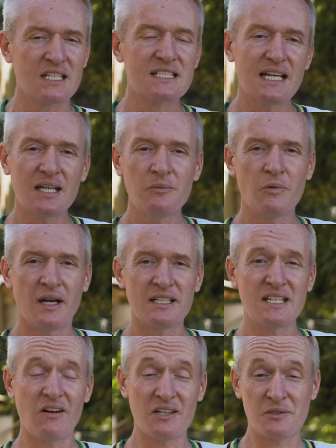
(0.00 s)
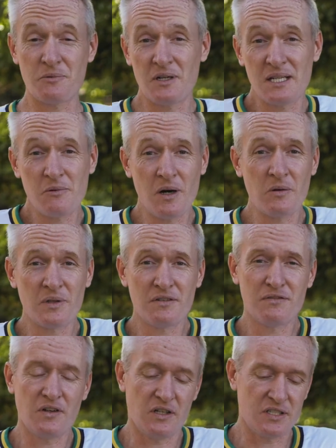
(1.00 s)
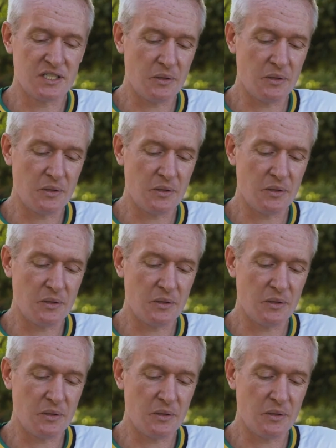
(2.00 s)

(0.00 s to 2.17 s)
second way ties really well with the first.